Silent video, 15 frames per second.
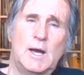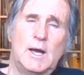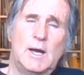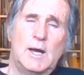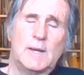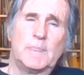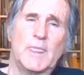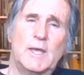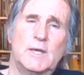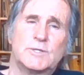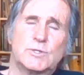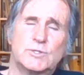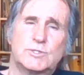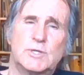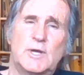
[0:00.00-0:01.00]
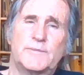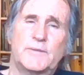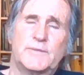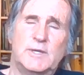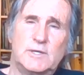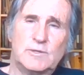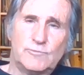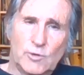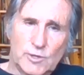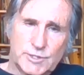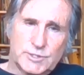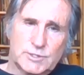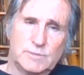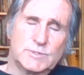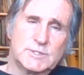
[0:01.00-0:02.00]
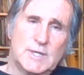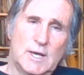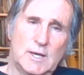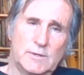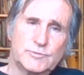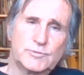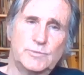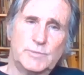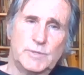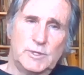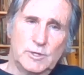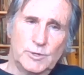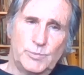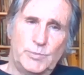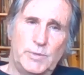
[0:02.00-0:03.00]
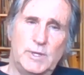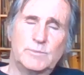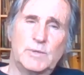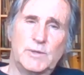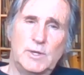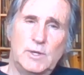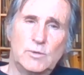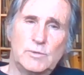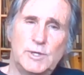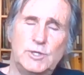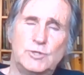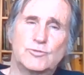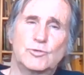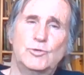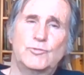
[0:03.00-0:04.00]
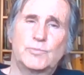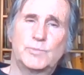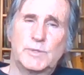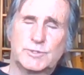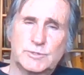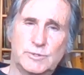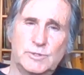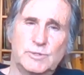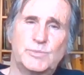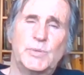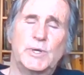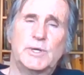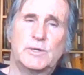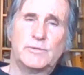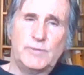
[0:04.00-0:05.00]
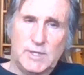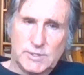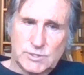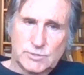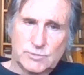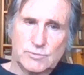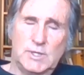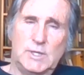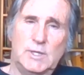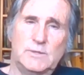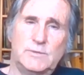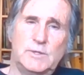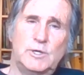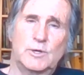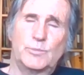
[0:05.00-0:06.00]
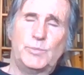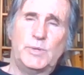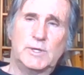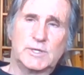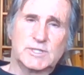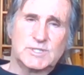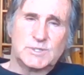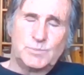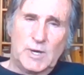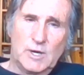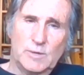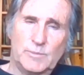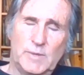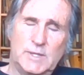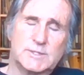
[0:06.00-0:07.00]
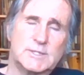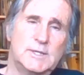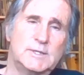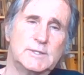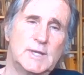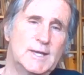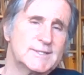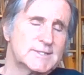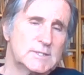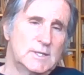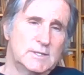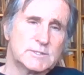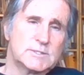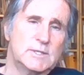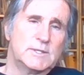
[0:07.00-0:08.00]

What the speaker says: So it's not that they divorced themselves from the European, but they only drew from a certain period of history in the European experiment in that sense.